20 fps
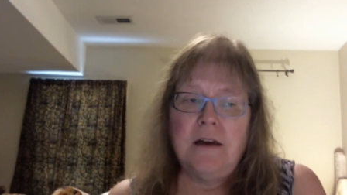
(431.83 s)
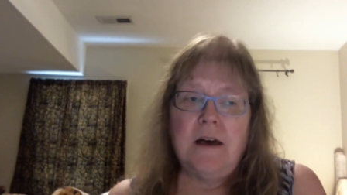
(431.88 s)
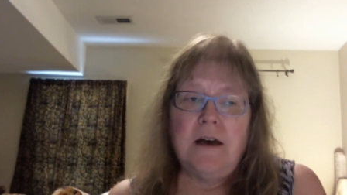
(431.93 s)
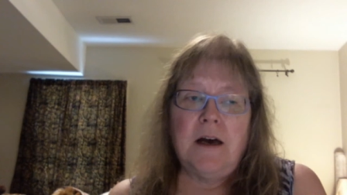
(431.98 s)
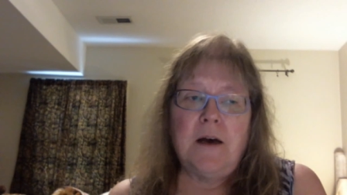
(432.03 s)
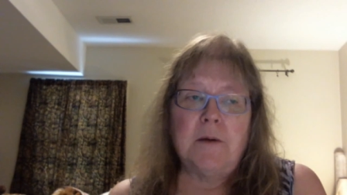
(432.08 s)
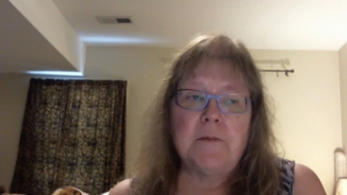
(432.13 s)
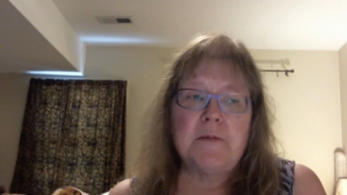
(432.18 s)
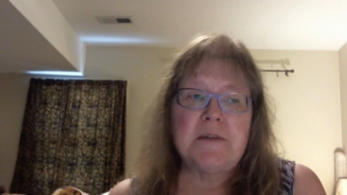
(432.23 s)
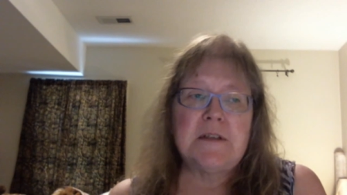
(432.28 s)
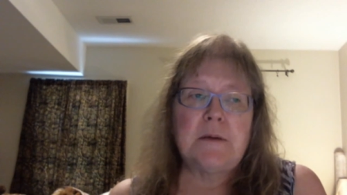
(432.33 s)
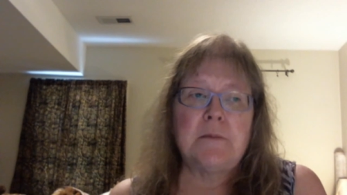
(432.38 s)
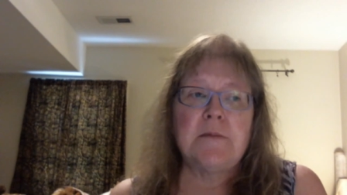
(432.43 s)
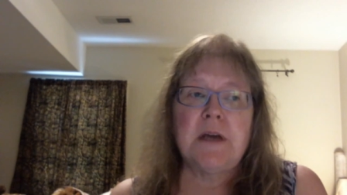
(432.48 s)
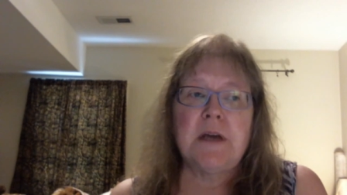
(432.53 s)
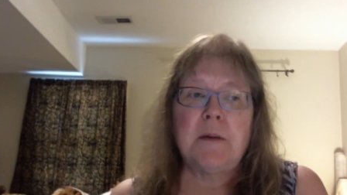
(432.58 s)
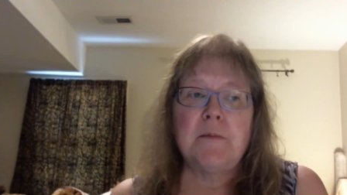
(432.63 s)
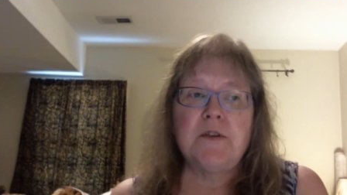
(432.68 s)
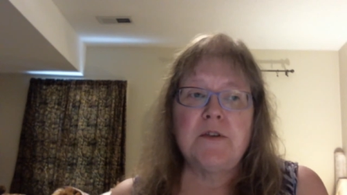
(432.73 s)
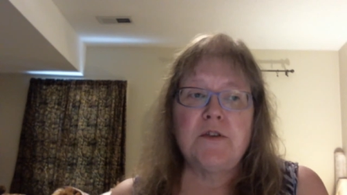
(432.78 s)
um,
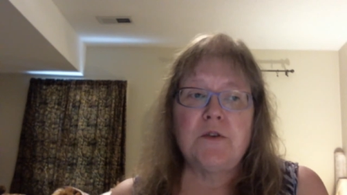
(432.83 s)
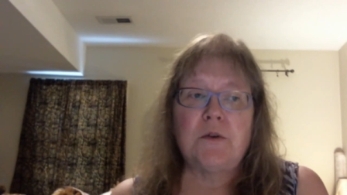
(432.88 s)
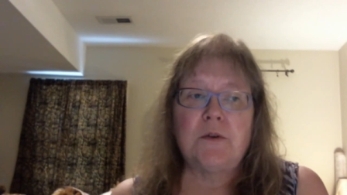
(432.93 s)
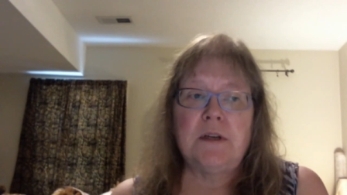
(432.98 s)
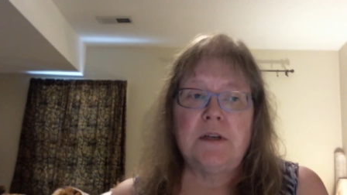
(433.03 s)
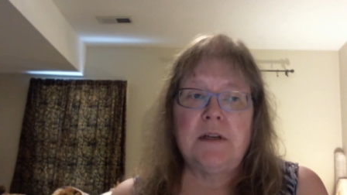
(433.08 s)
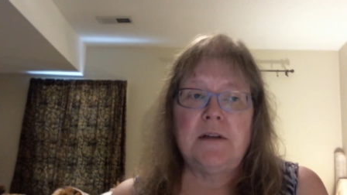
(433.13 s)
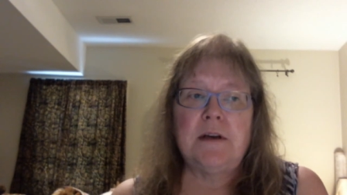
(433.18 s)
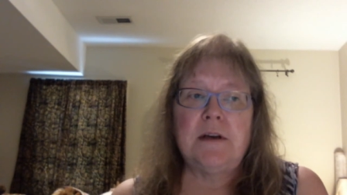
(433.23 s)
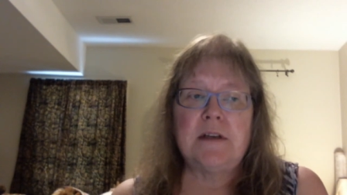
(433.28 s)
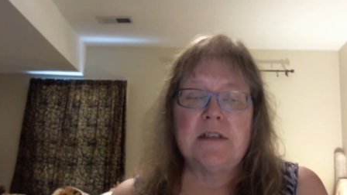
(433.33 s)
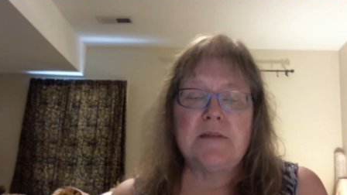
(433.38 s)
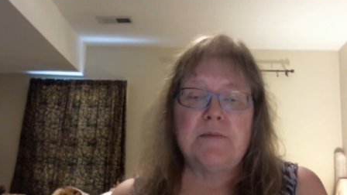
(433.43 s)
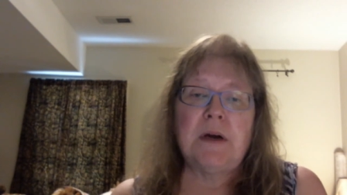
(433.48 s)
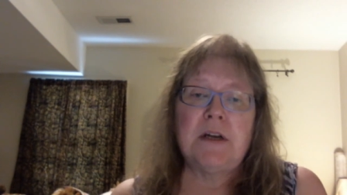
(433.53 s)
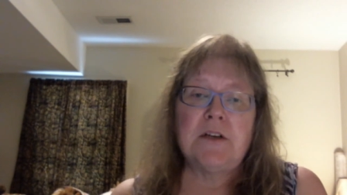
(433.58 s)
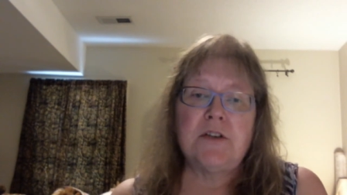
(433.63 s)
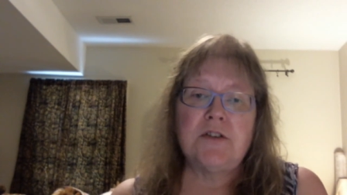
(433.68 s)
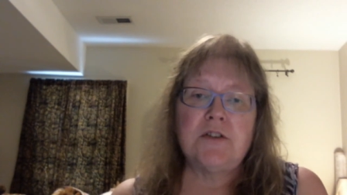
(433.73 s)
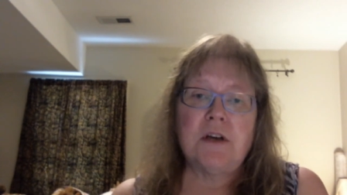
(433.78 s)
sometimes you don't need as
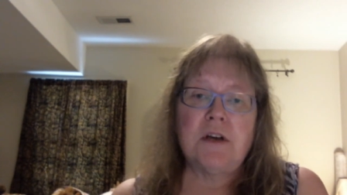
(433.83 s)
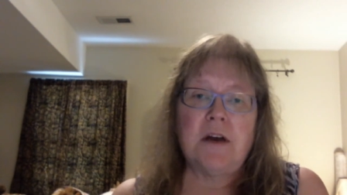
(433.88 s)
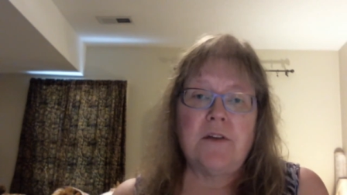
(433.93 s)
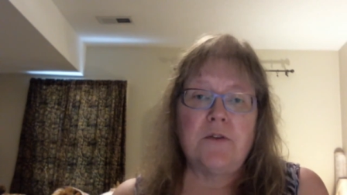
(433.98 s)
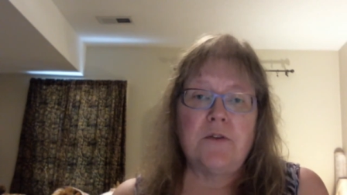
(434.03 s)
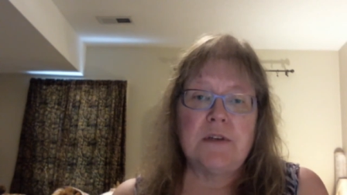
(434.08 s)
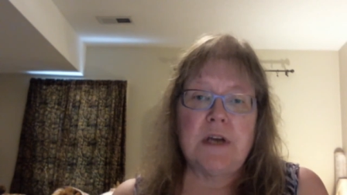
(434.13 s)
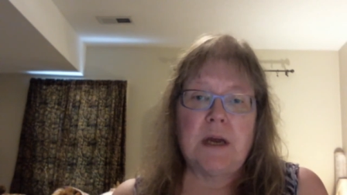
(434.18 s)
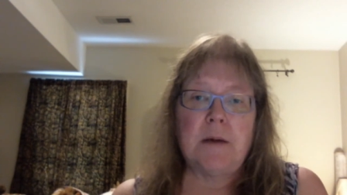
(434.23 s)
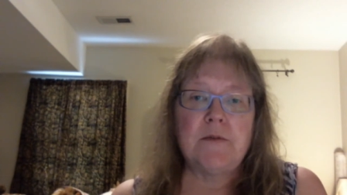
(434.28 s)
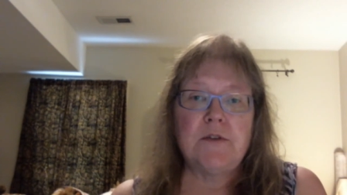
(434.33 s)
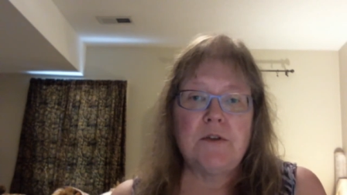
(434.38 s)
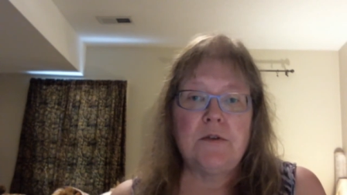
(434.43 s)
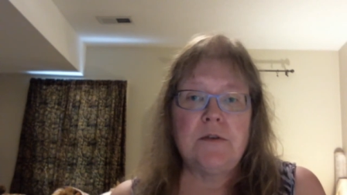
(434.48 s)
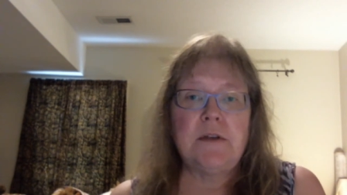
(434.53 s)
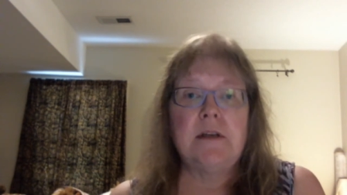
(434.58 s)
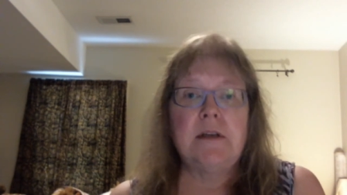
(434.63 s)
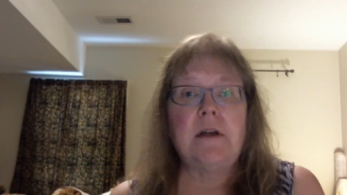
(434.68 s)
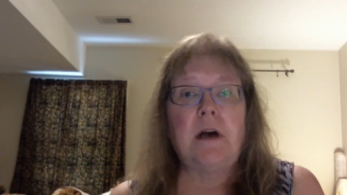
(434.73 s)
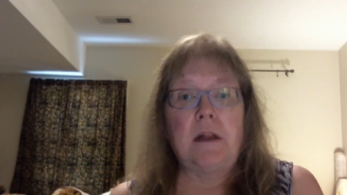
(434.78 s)
much, other times you
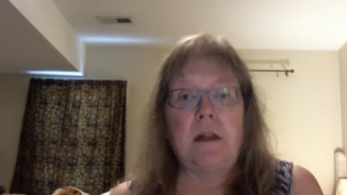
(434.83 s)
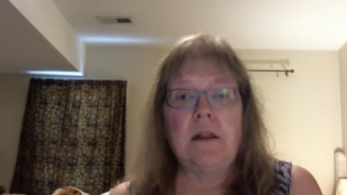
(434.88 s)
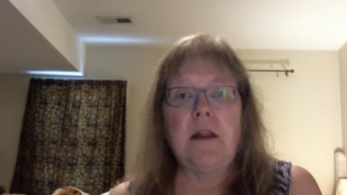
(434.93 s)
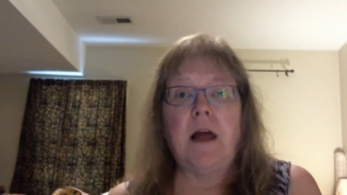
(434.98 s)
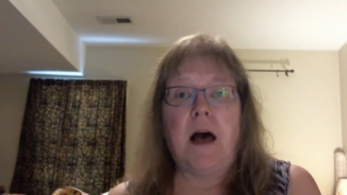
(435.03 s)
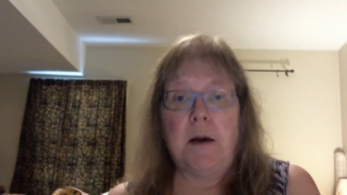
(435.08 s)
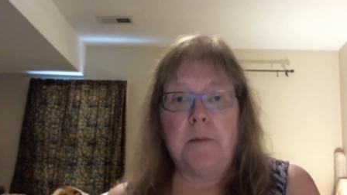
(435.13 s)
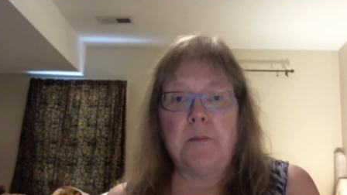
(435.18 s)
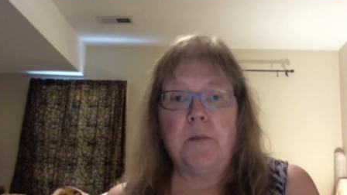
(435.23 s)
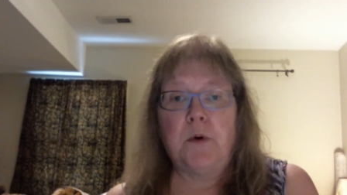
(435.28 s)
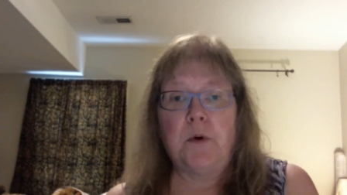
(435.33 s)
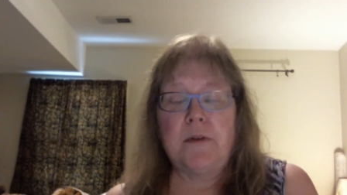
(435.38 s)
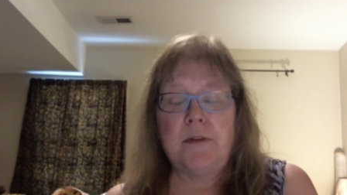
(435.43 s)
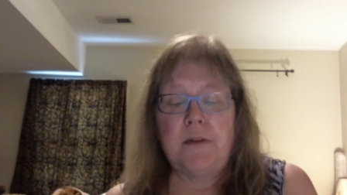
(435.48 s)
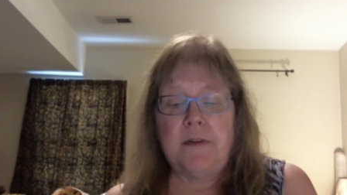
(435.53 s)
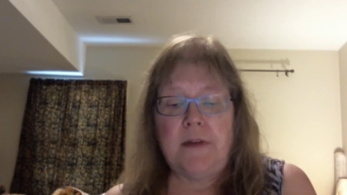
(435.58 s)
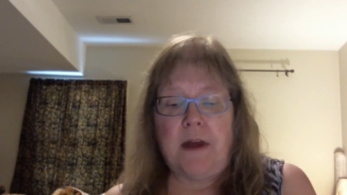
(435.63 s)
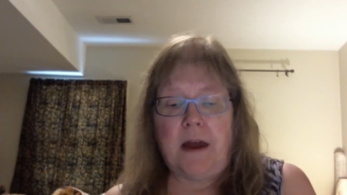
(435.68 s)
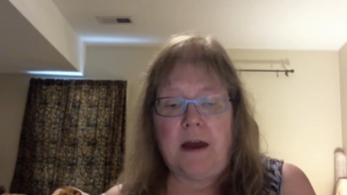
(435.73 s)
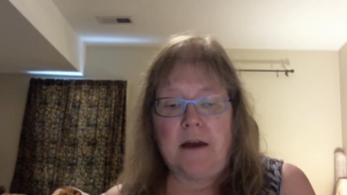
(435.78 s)
need a lot more
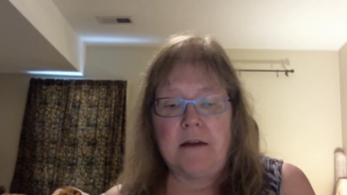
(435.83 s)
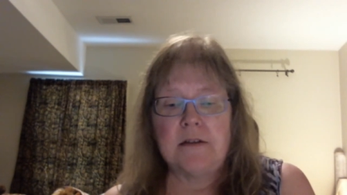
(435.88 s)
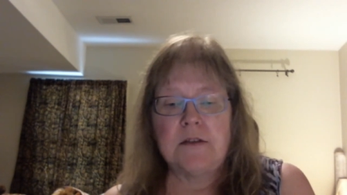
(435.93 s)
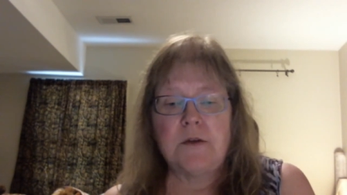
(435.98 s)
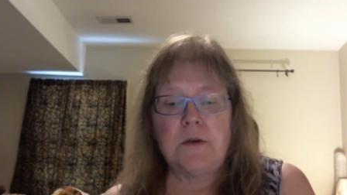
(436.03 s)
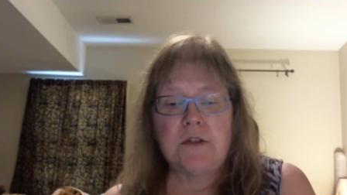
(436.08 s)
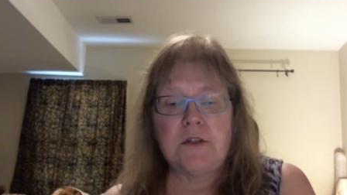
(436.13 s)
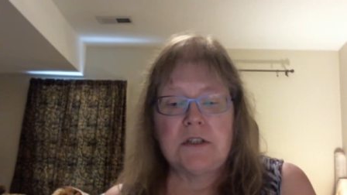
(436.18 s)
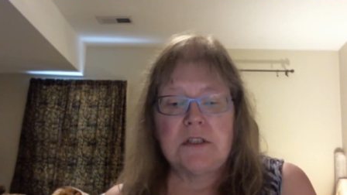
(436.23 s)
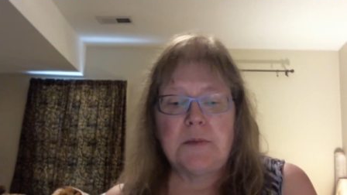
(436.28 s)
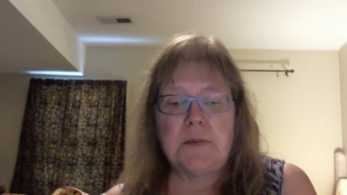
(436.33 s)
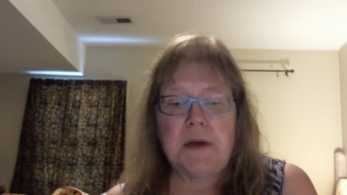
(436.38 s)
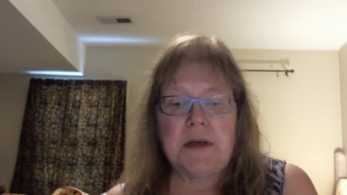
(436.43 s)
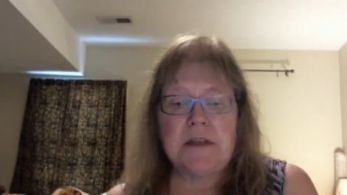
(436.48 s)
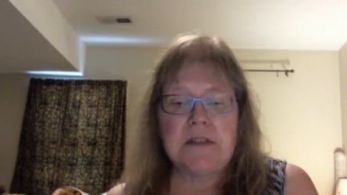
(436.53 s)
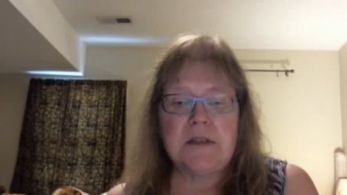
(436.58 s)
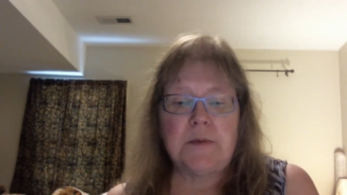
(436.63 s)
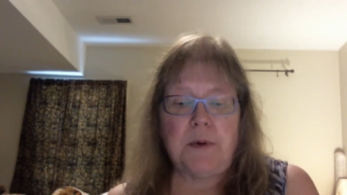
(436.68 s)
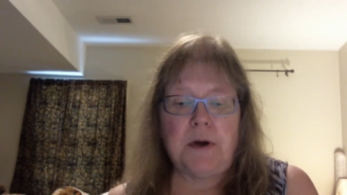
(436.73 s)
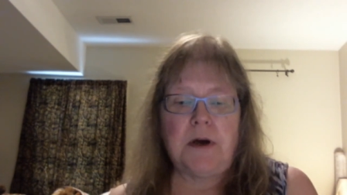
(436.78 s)
than that. So it just
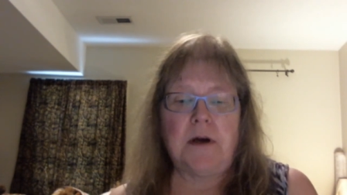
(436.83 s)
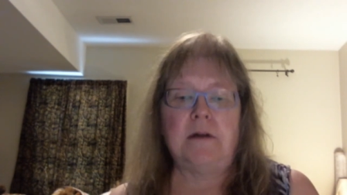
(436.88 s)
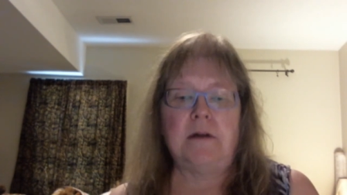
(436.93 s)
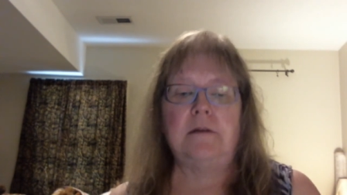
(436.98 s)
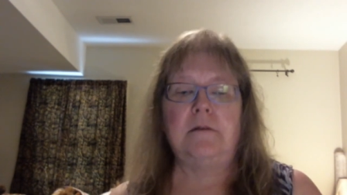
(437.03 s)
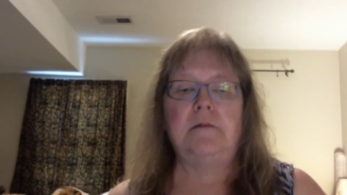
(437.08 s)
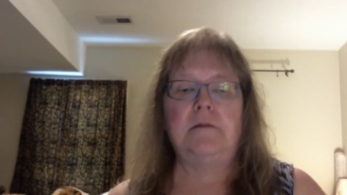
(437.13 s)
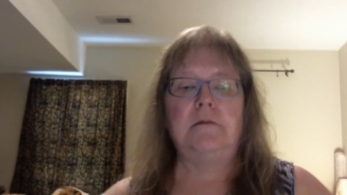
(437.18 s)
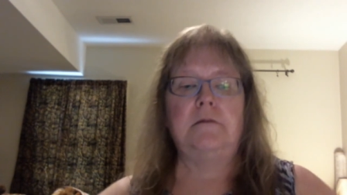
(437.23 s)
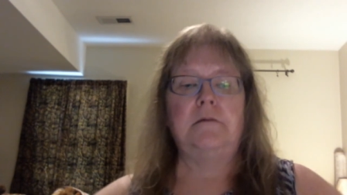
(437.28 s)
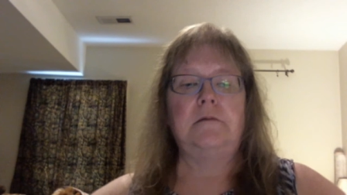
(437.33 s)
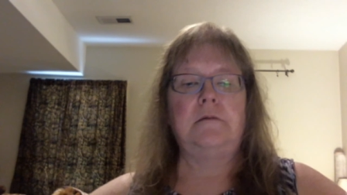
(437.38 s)
depends upon